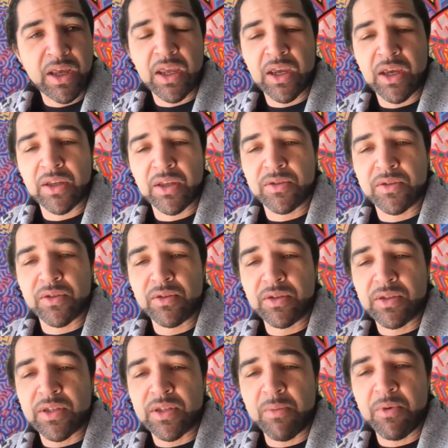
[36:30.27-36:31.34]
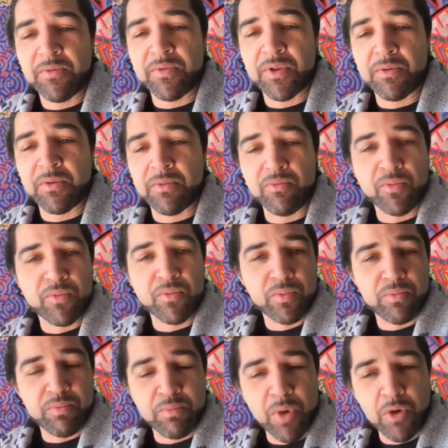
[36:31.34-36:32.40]
And some of the
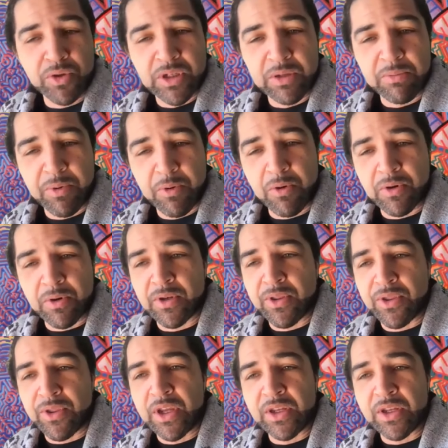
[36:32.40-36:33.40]
most important